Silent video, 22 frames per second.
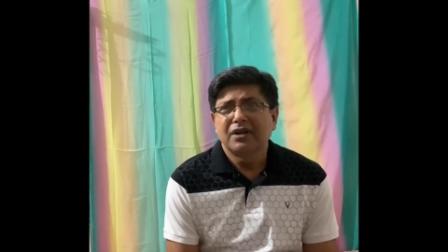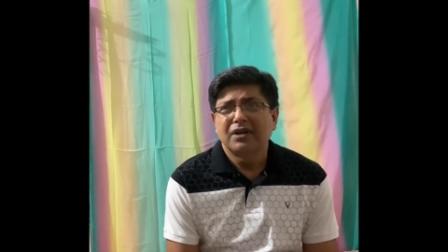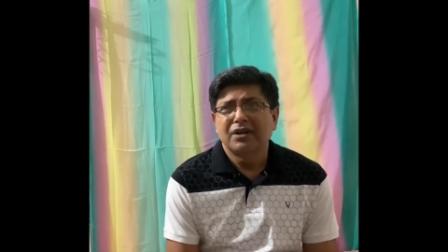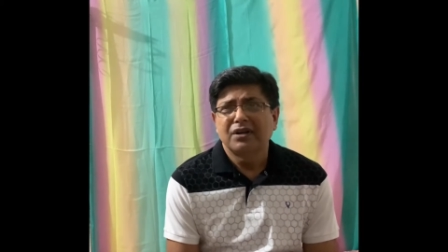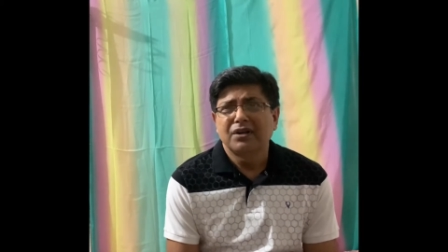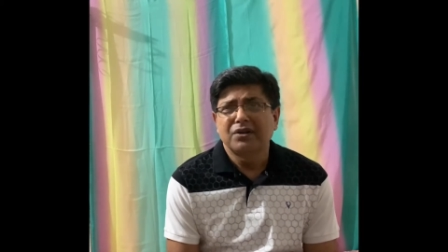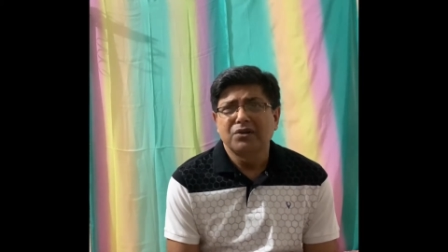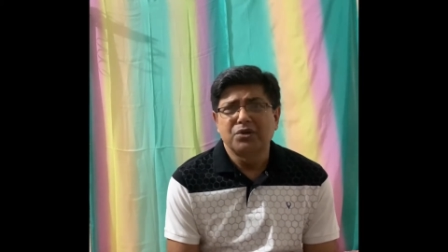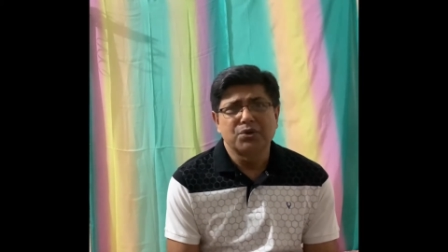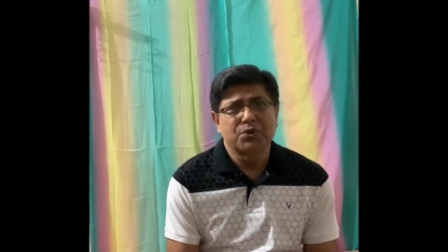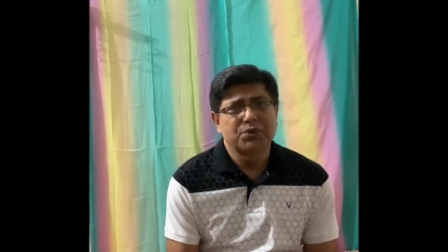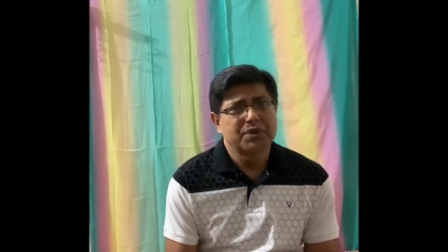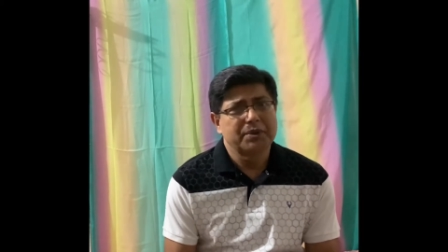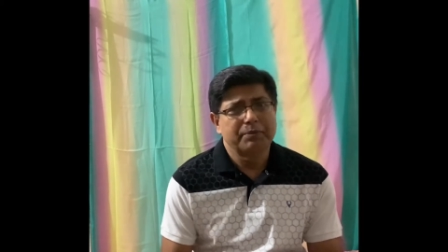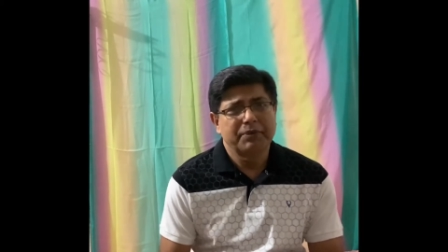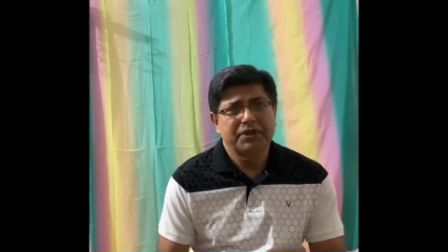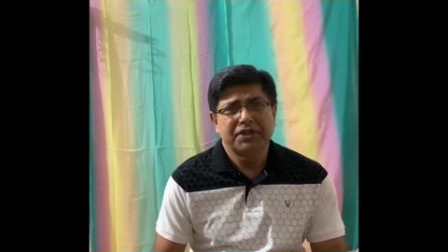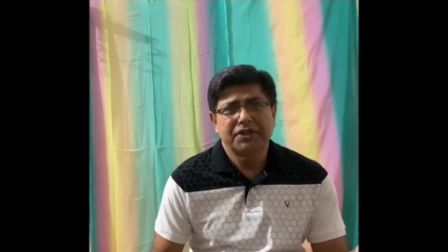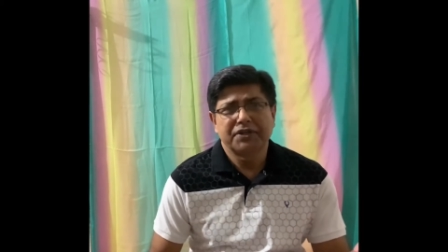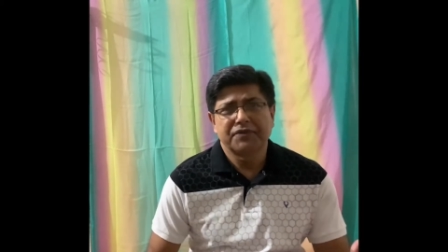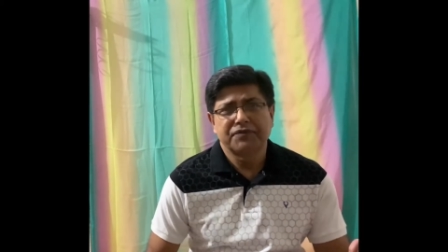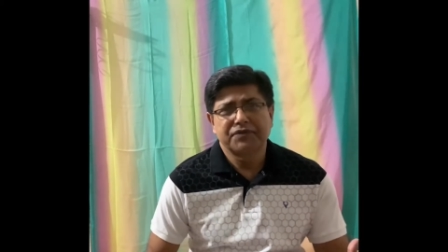know the
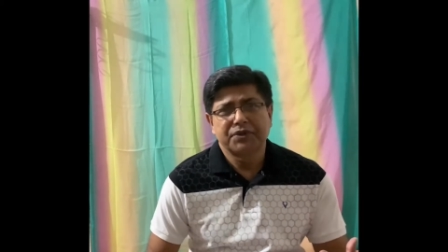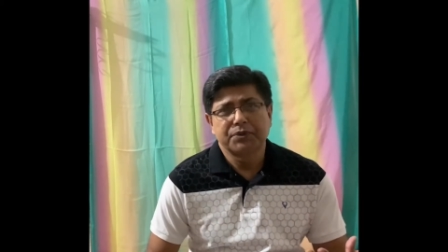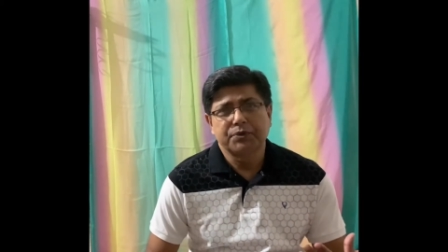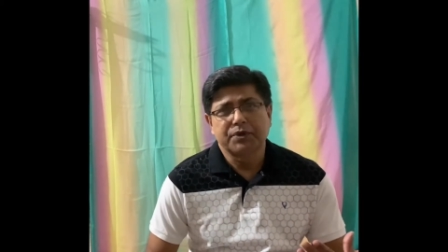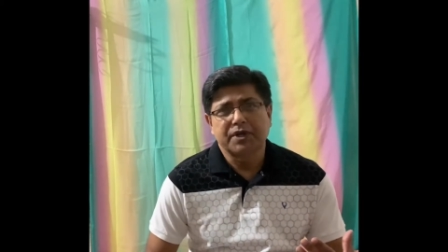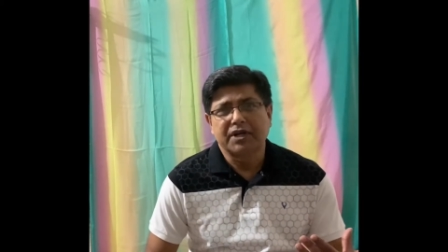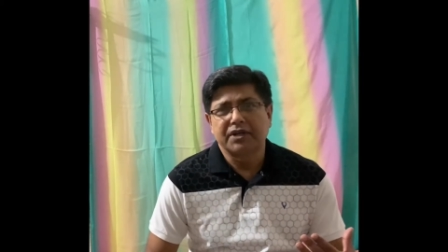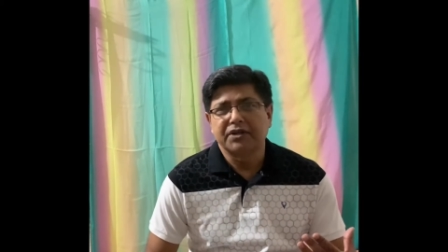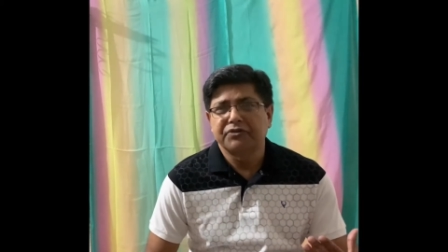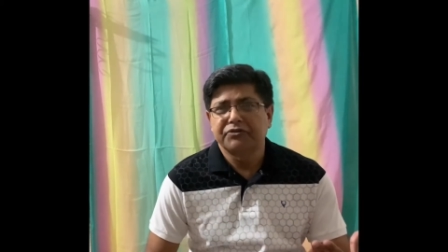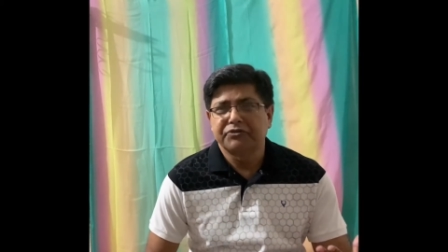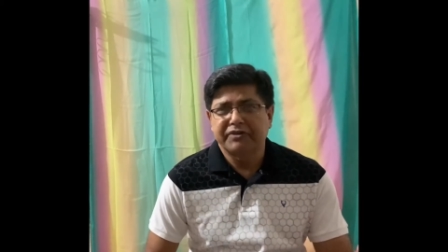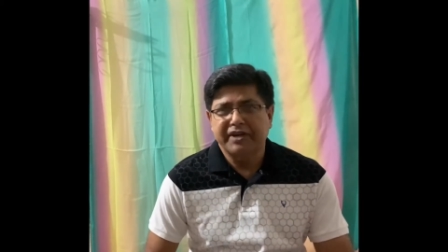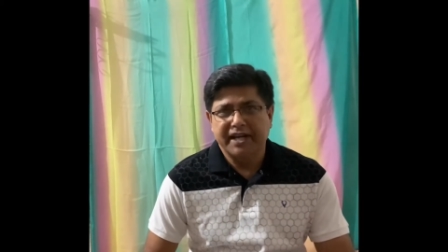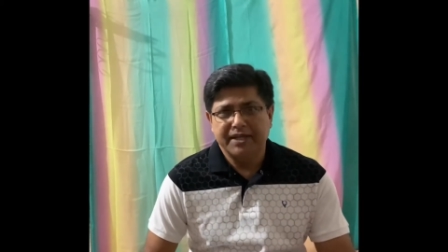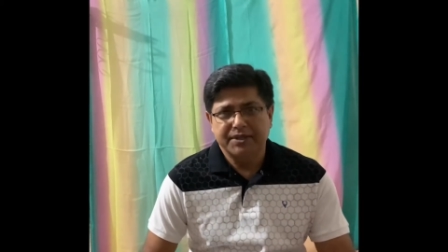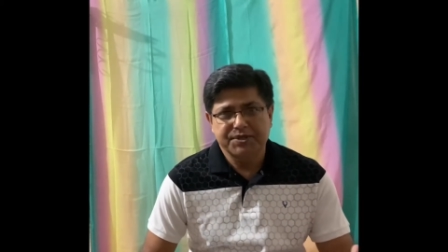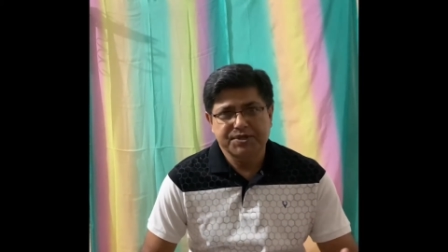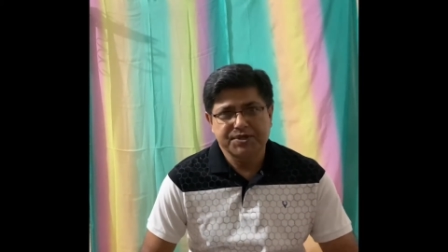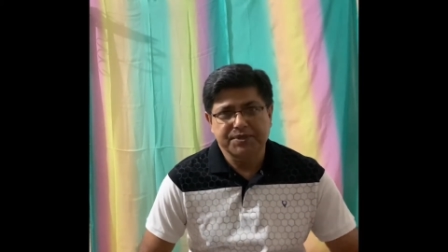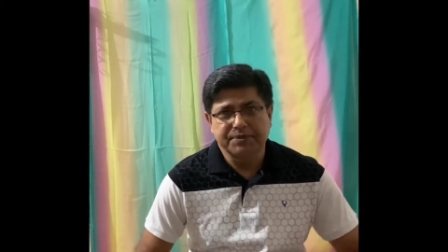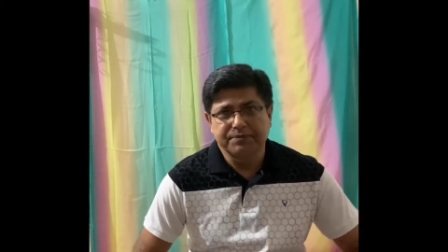meaning of the word
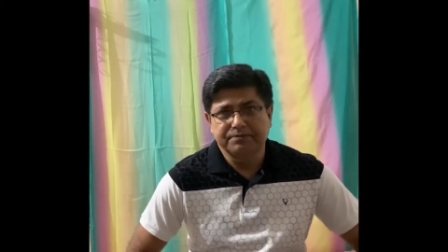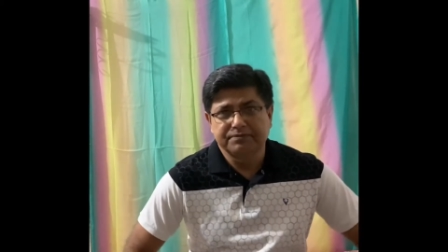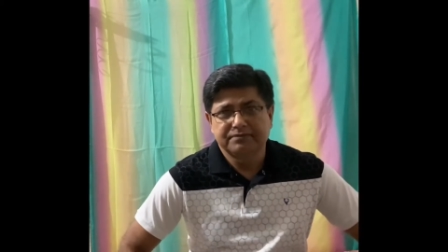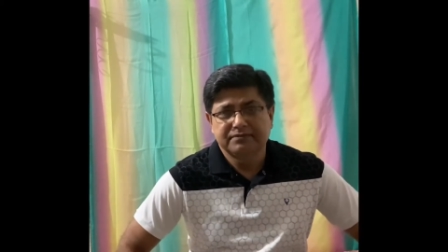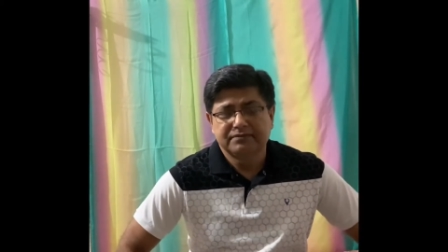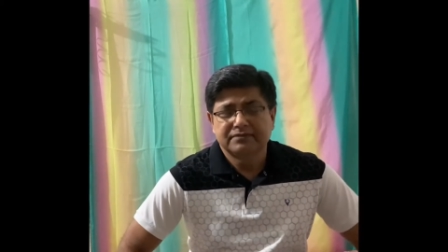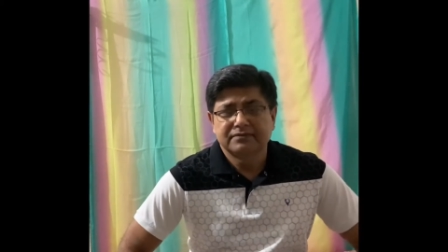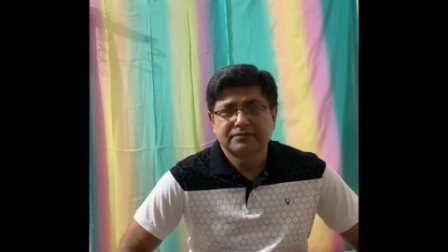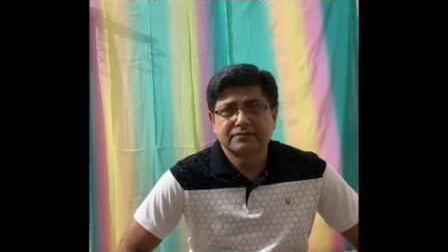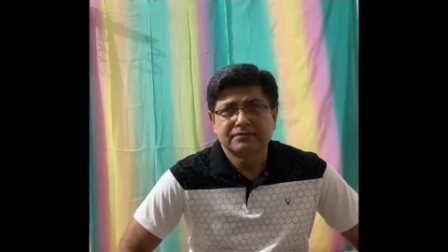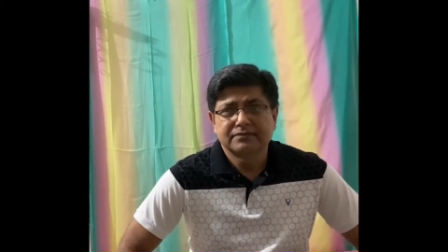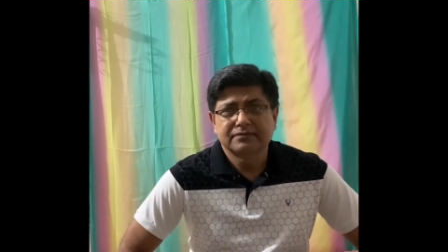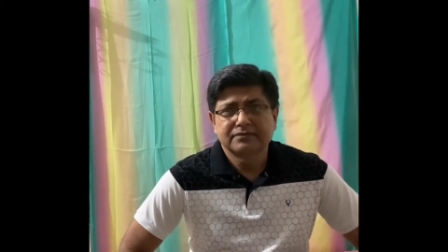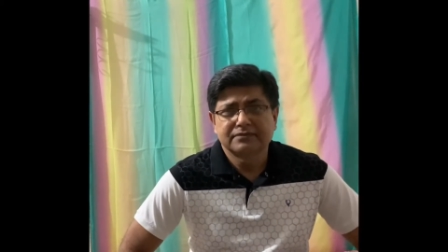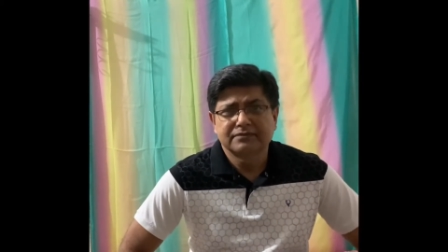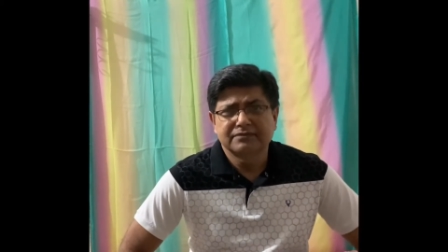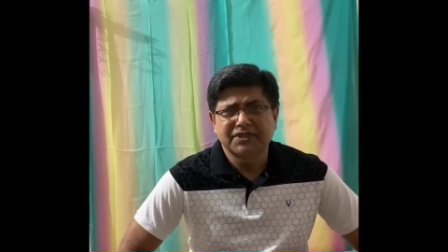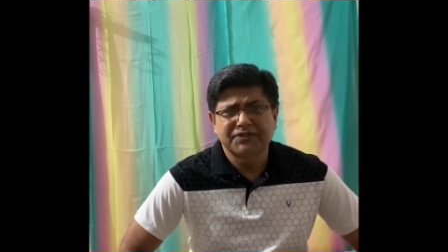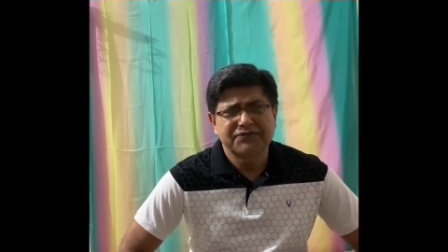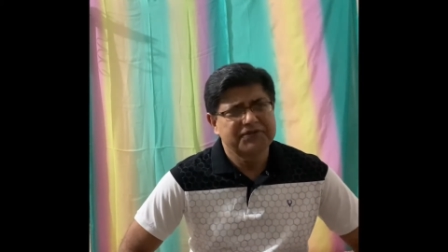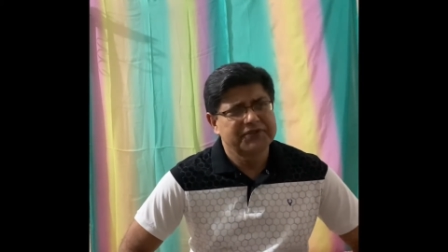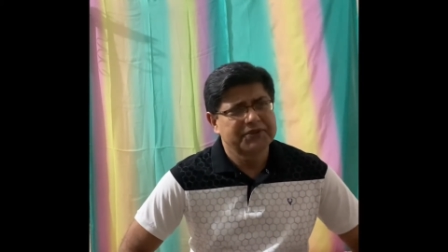ransom,
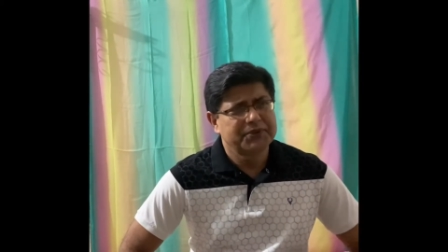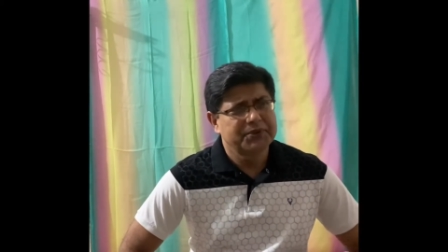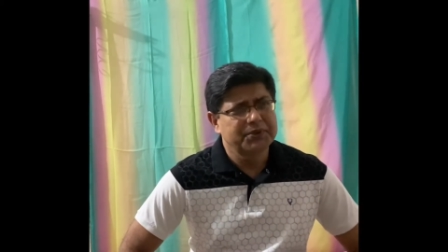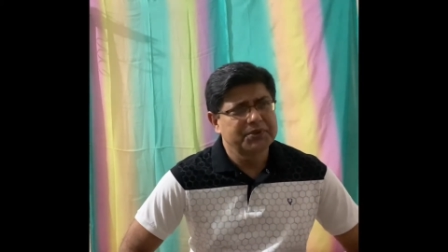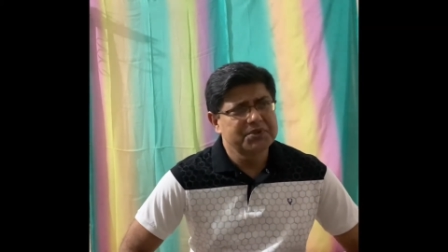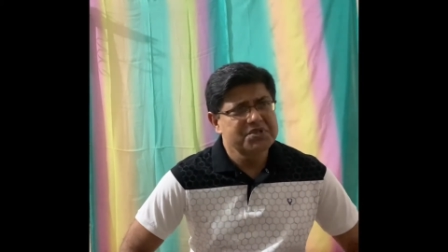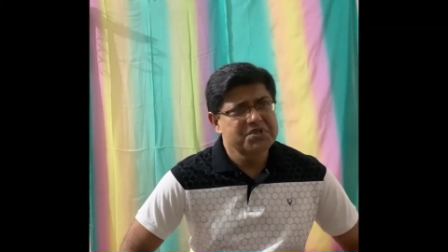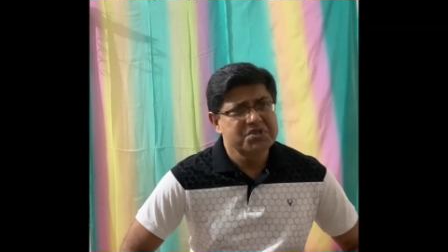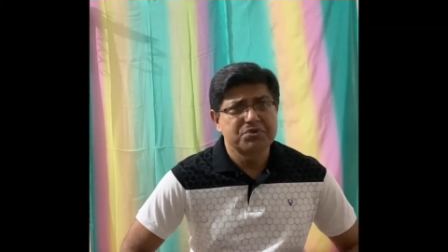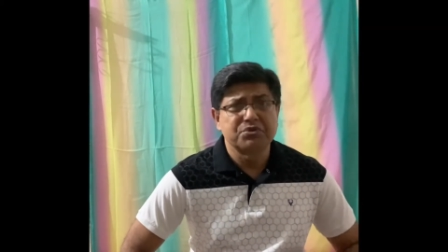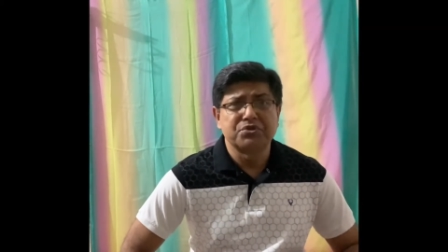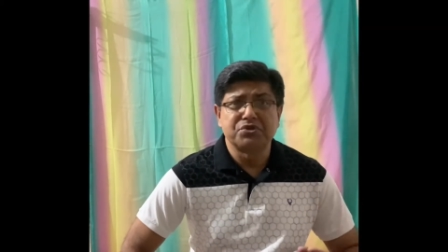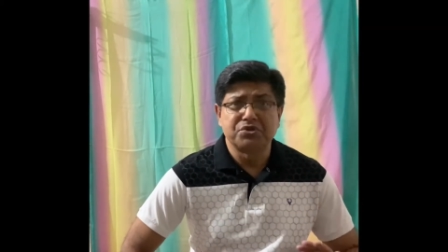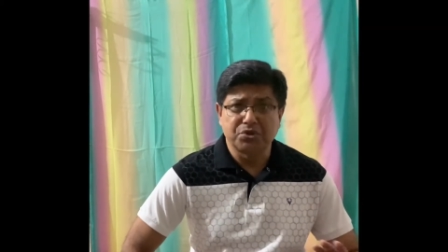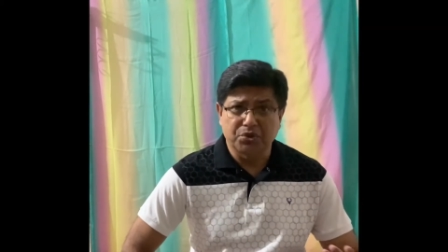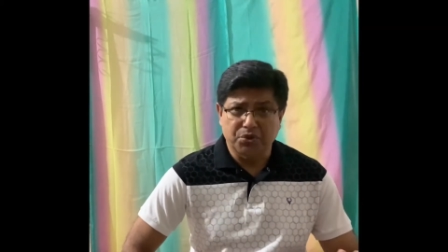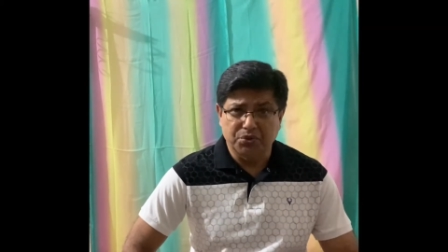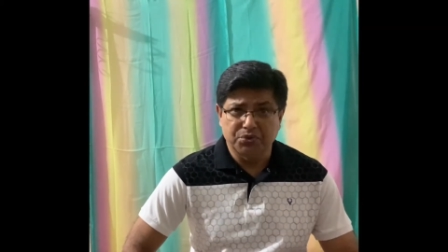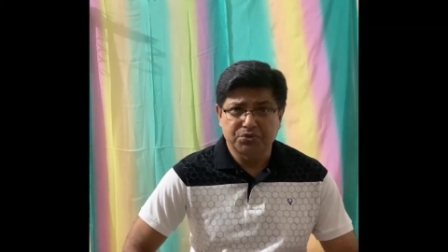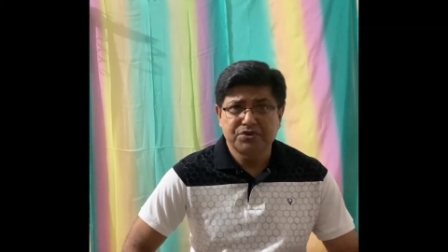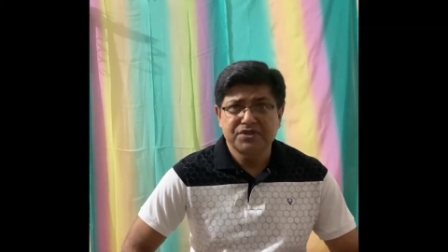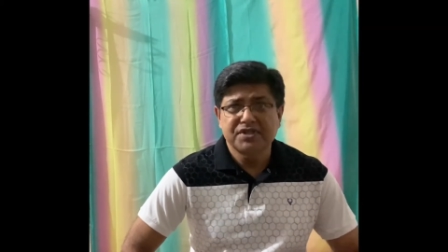but for those who
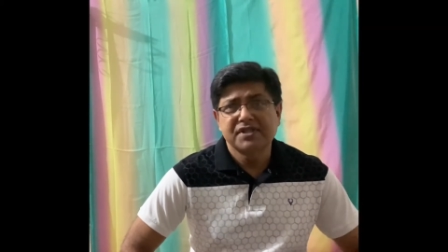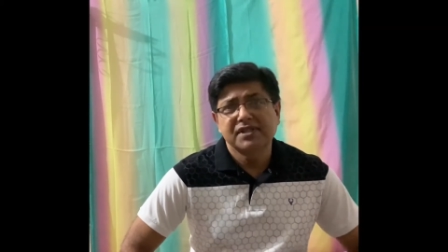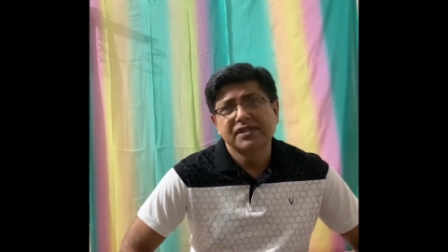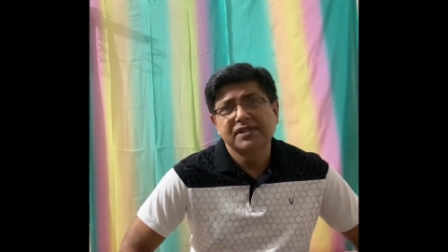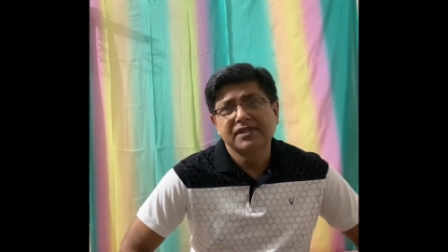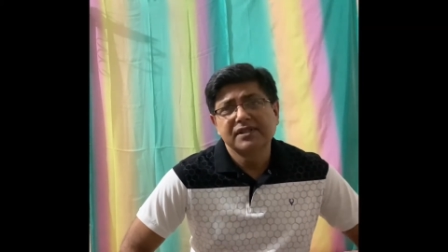don't,